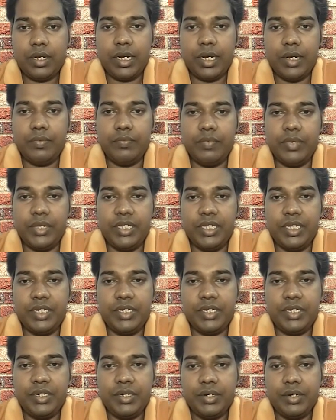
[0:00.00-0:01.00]
and
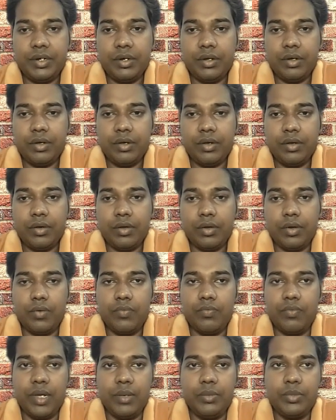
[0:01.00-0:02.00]
visit
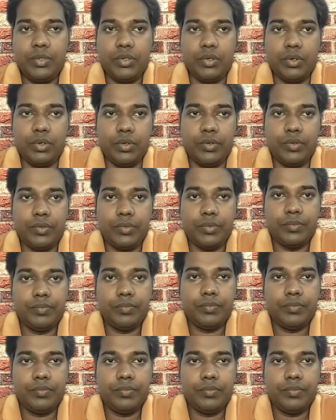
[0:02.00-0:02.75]
Chrome Web Store.